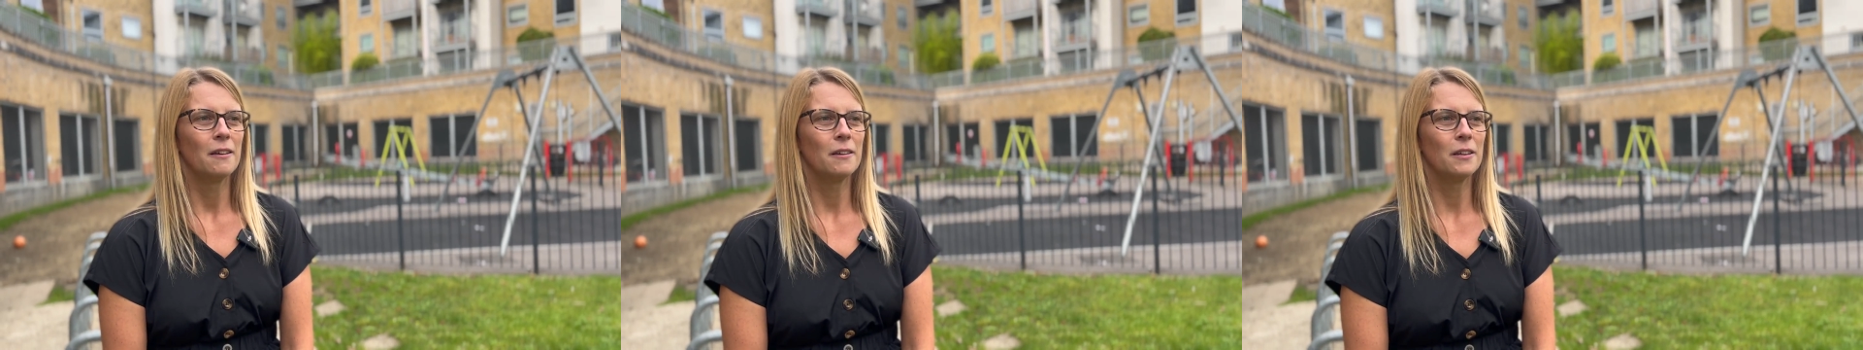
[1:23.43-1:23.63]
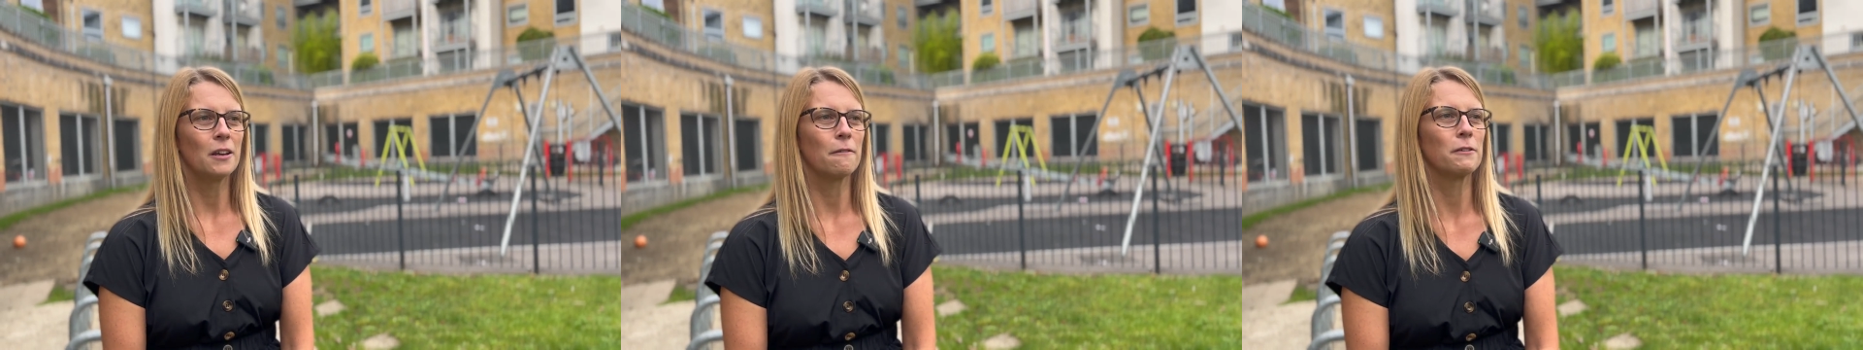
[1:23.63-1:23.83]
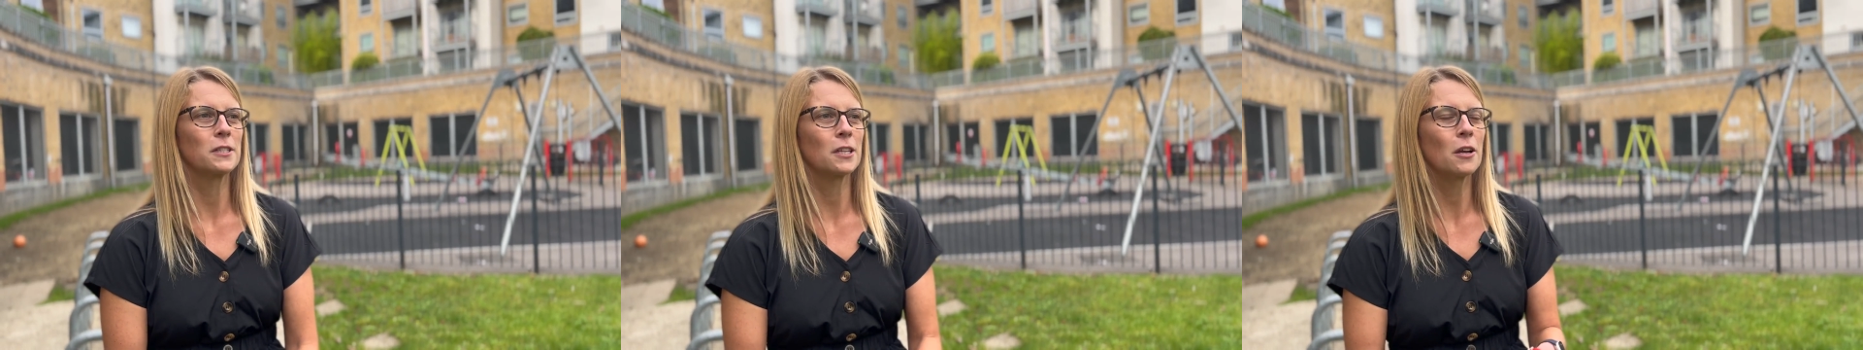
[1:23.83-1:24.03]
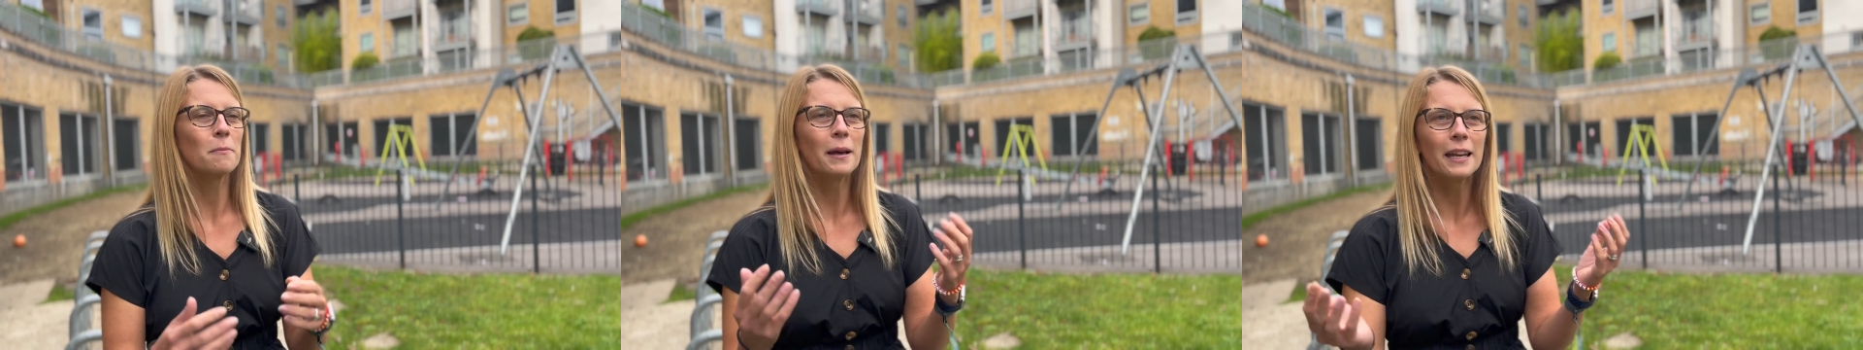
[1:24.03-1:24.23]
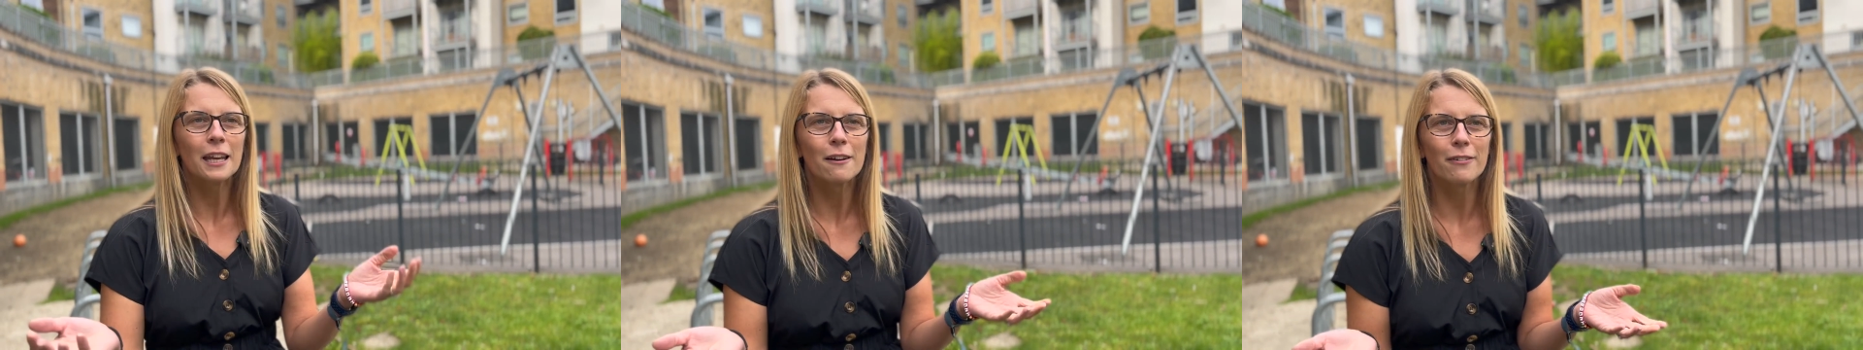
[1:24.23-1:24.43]
you know, for so
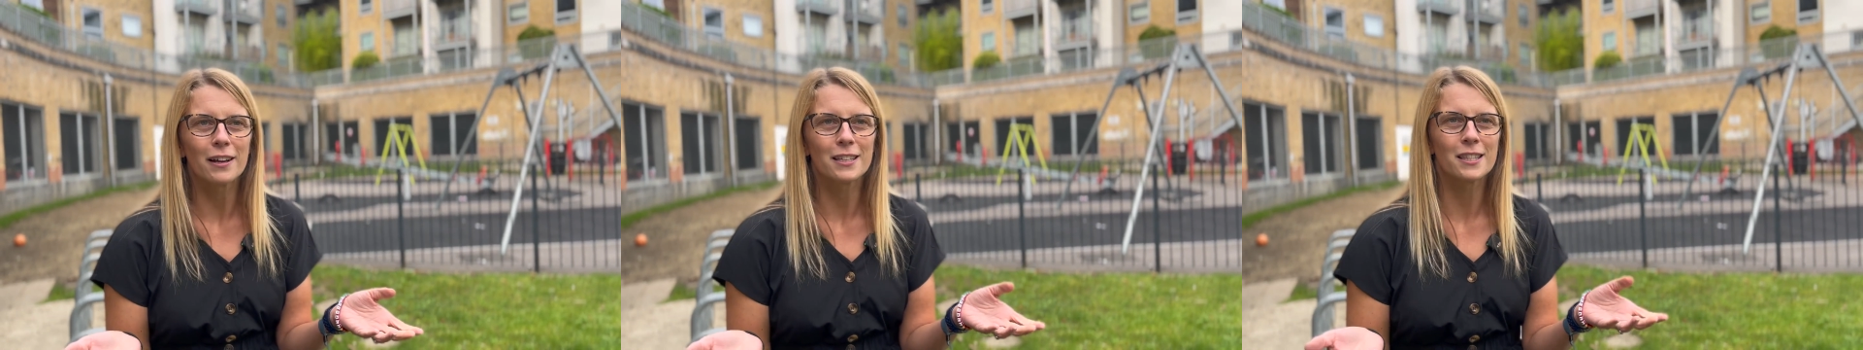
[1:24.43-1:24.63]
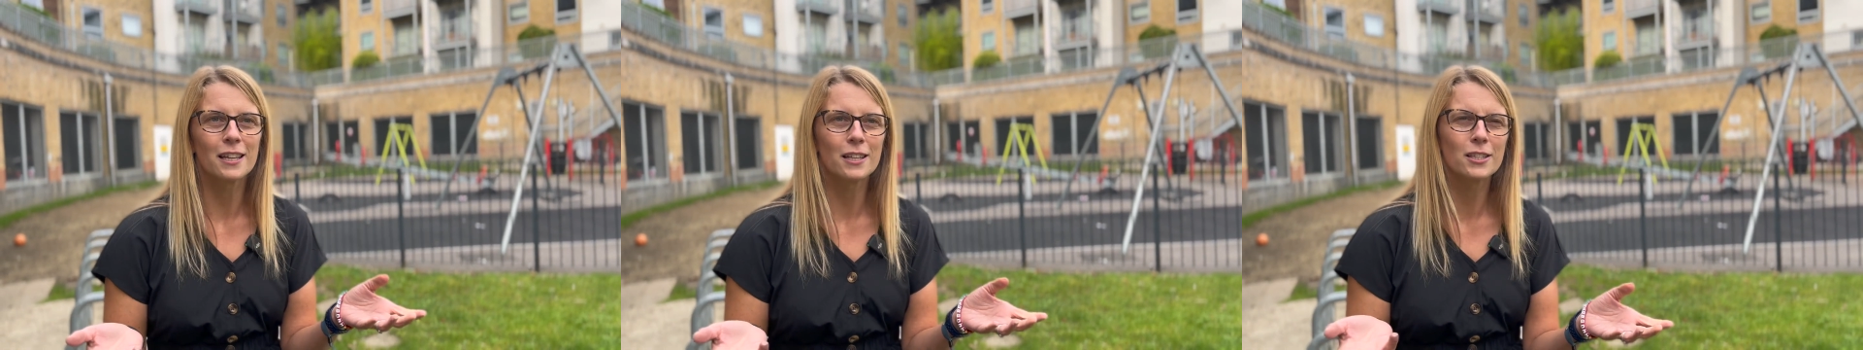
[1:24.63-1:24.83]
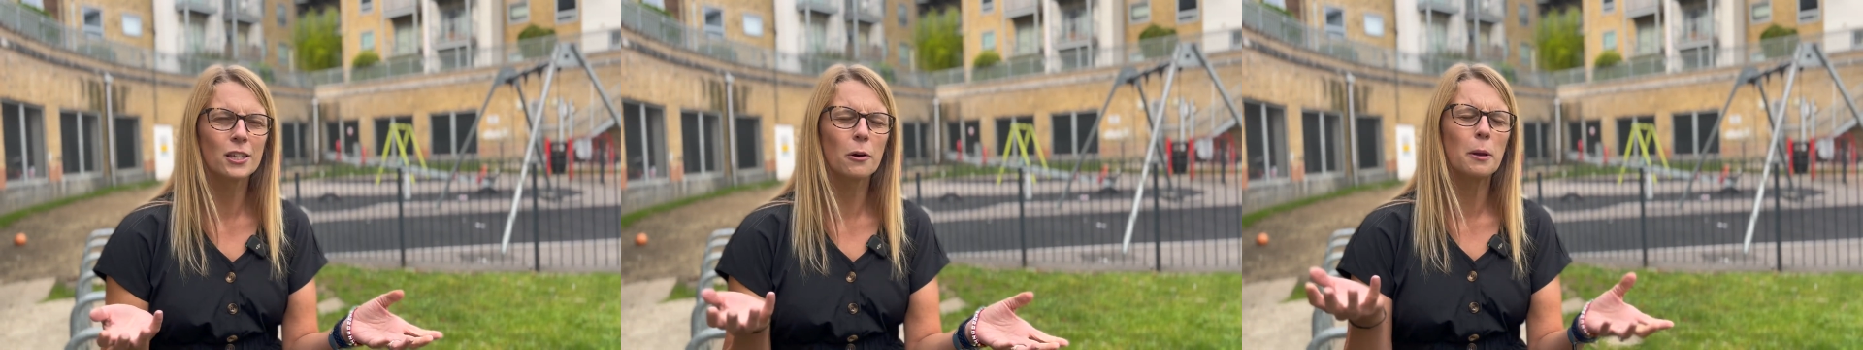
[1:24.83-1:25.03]
many of us that are so